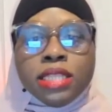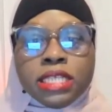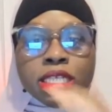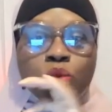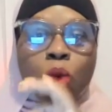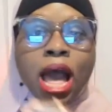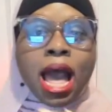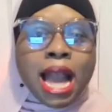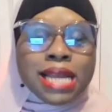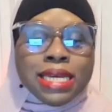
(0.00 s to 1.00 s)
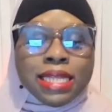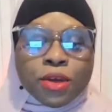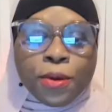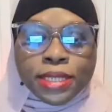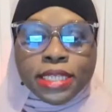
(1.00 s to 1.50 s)
This is why I
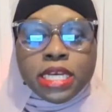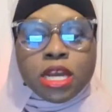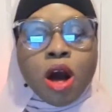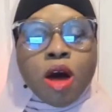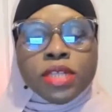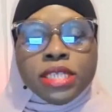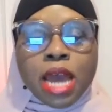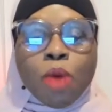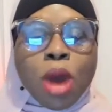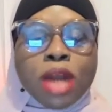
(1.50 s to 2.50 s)
the critique all the time.